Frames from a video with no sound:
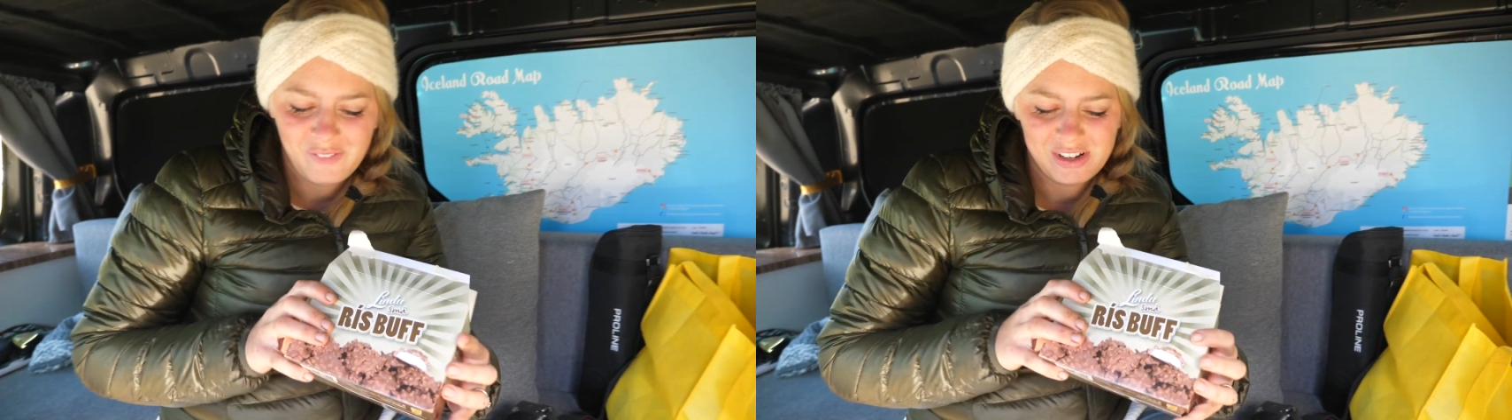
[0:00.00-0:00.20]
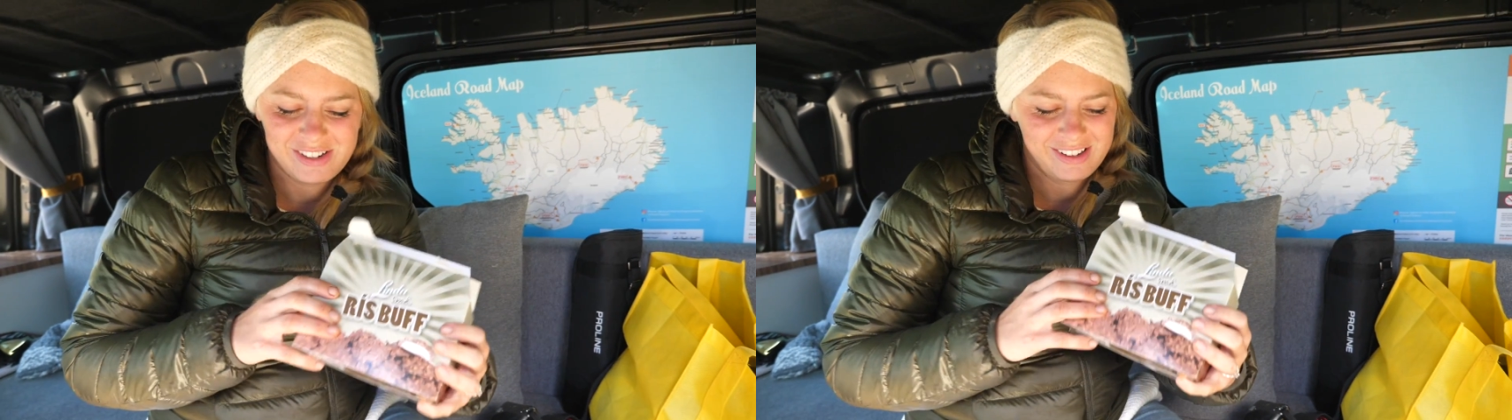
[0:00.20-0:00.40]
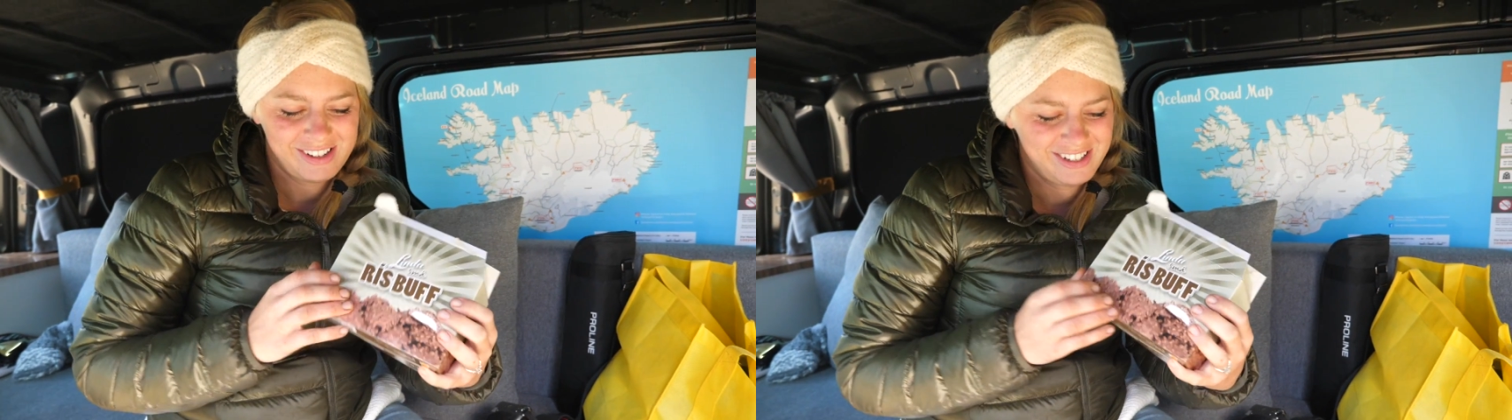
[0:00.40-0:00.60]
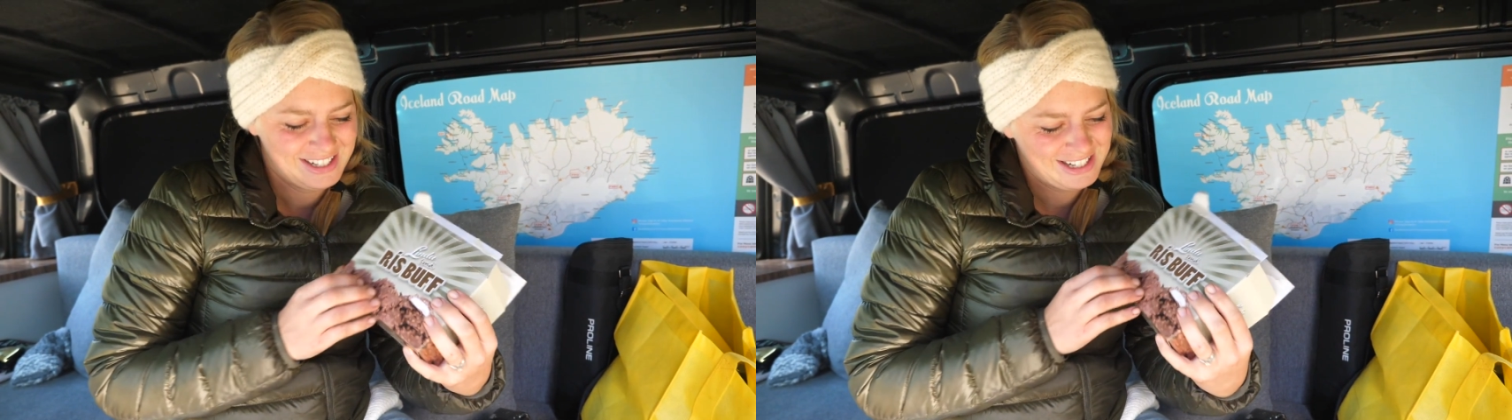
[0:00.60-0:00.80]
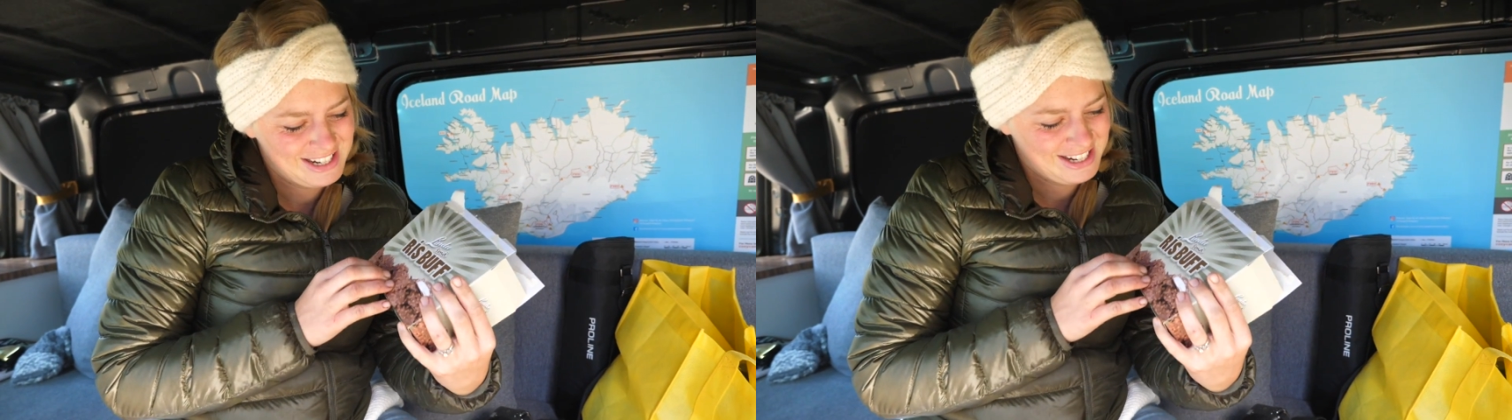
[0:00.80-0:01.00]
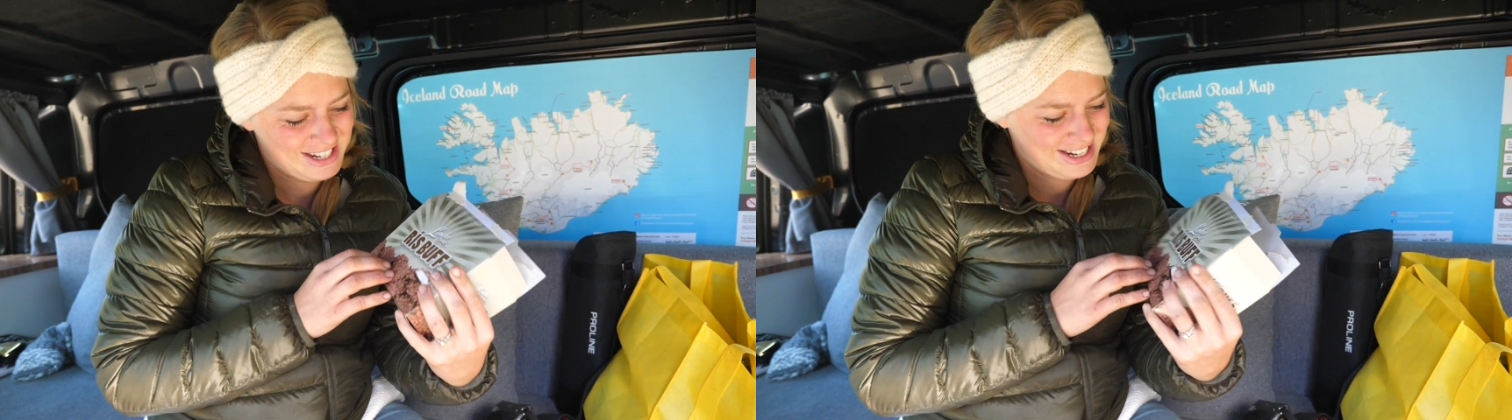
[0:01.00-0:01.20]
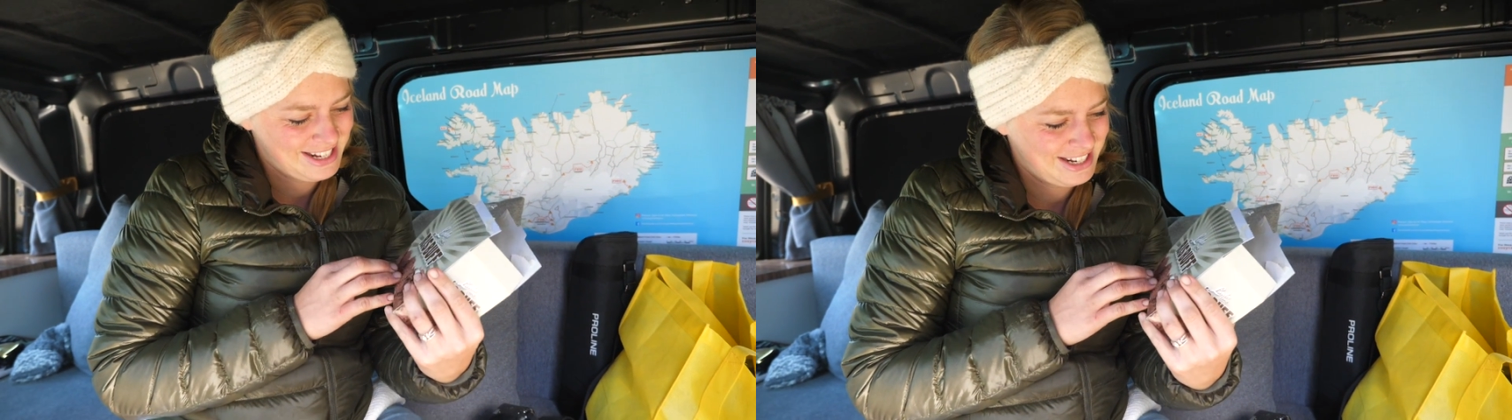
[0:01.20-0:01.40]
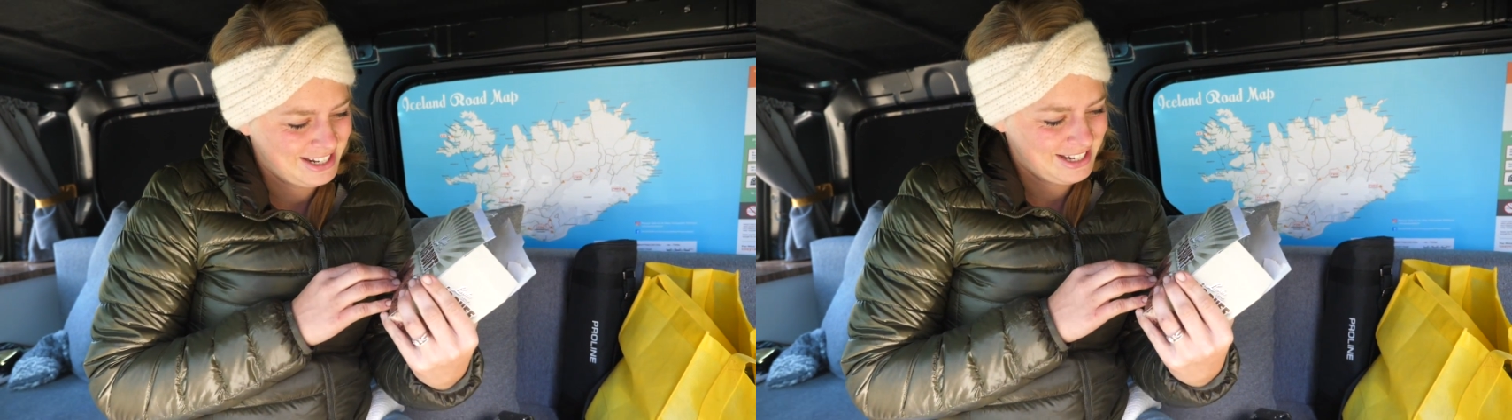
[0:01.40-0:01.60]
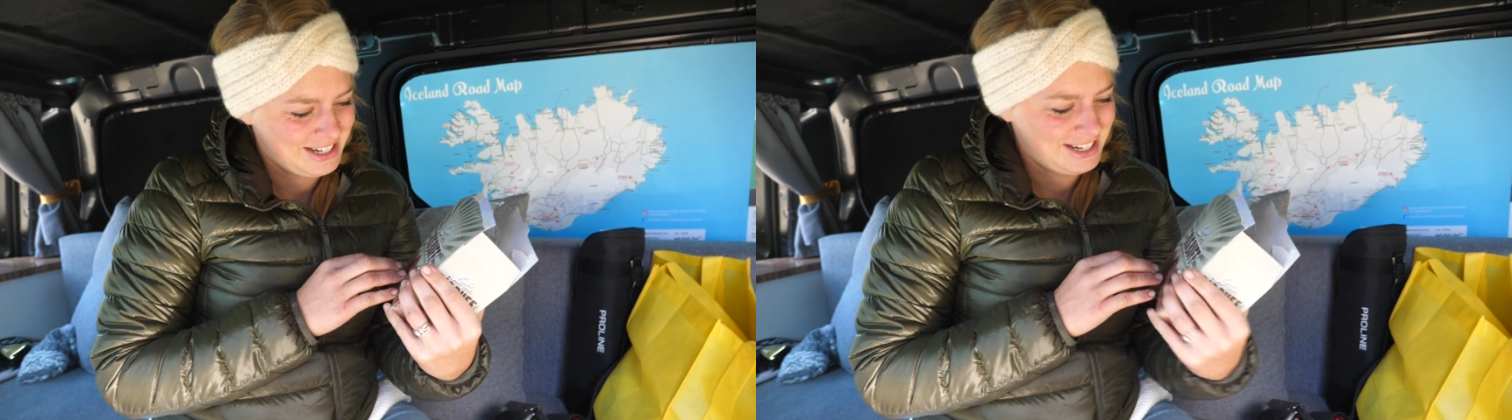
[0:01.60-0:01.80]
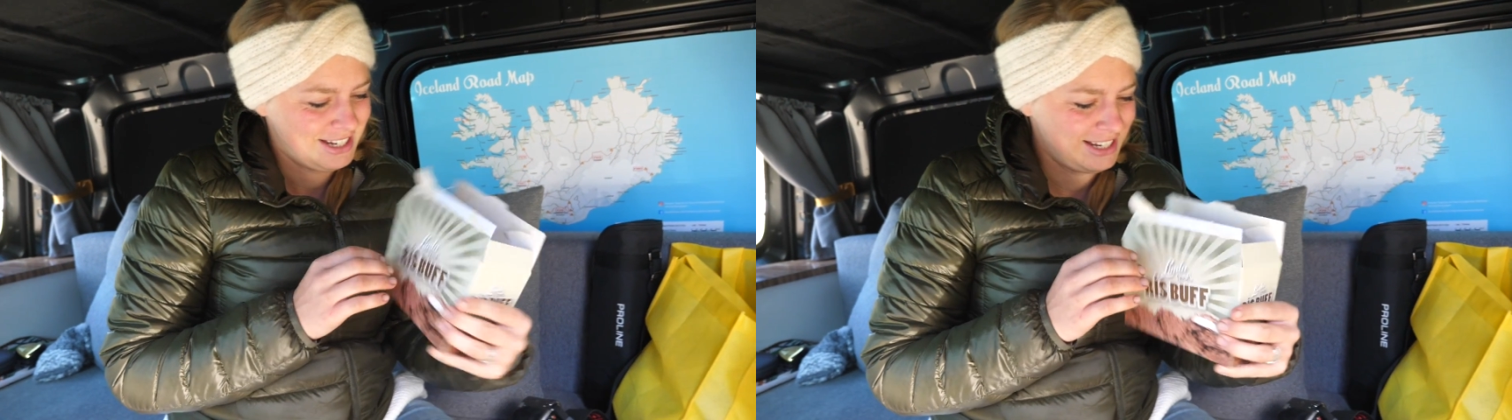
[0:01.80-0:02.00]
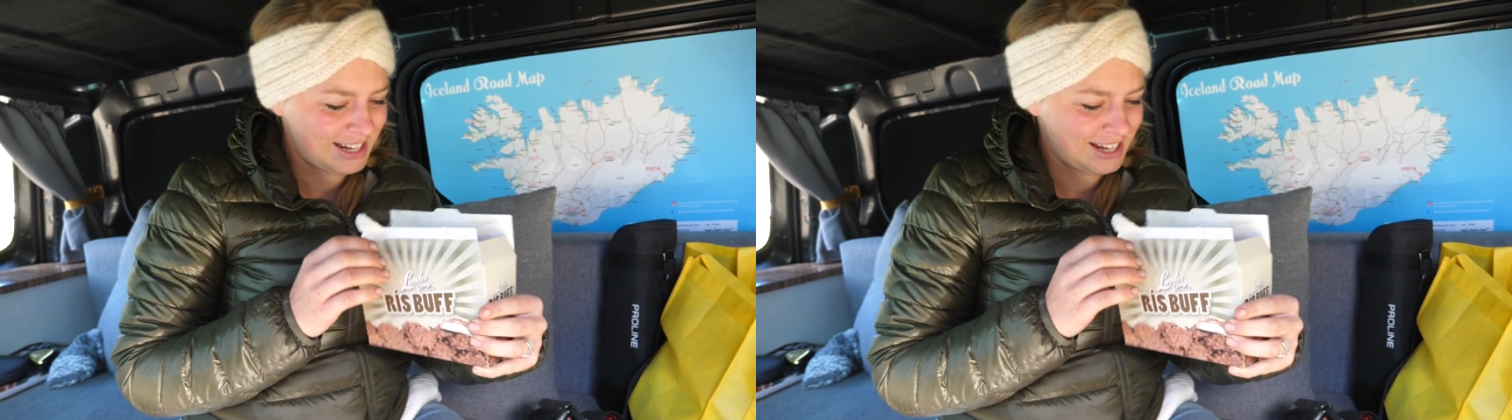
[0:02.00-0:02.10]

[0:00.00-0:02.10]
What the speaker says: This is the secret to Ashley's energy.